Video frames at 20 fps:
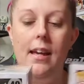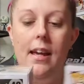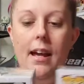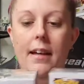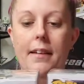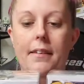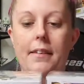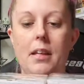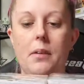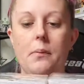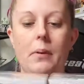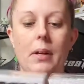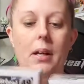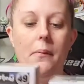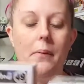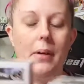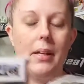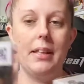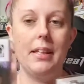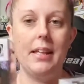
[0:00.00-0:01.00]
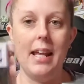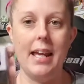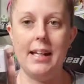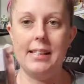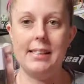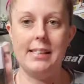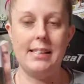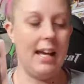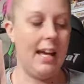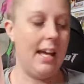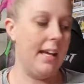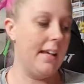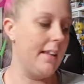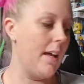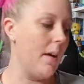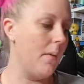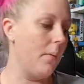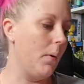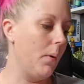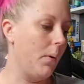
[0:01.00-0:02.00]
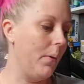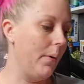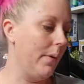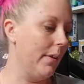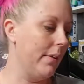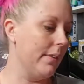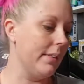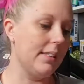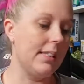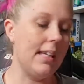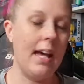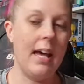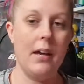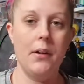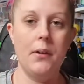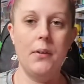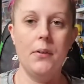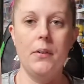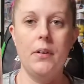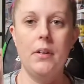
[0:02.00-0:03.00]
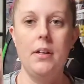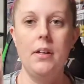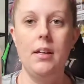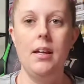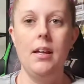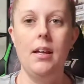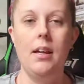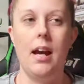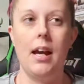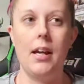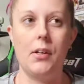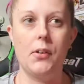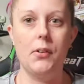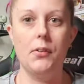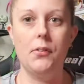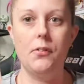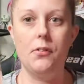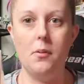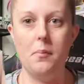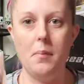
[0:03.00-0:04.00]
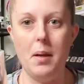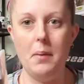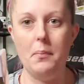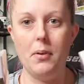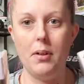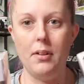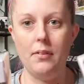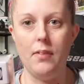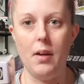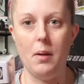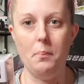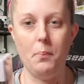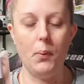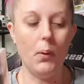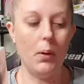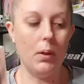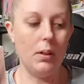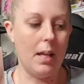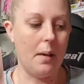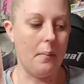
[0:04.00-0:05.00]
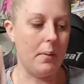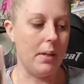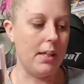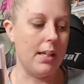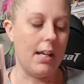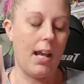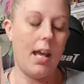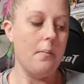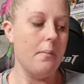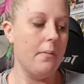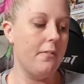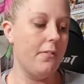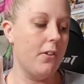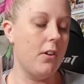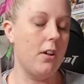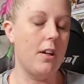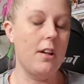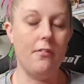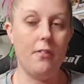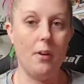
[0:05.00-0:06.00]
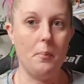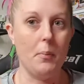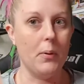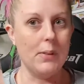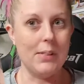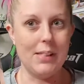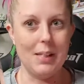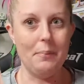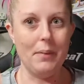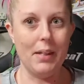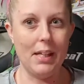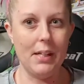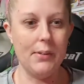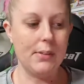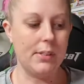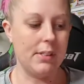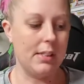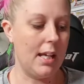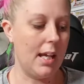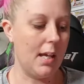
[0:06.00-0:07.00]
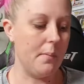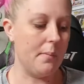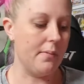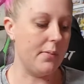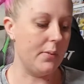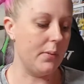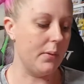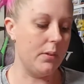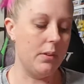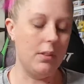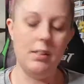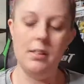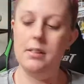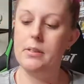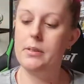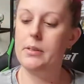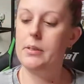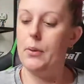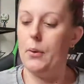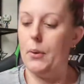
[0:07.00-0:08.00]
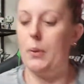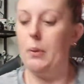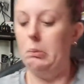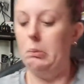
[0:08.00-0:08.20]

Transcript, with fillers: And then when I went the next day and they were all on sale, I couldn't remember if I bought Lemmy the day before if I bought something else the day before. So,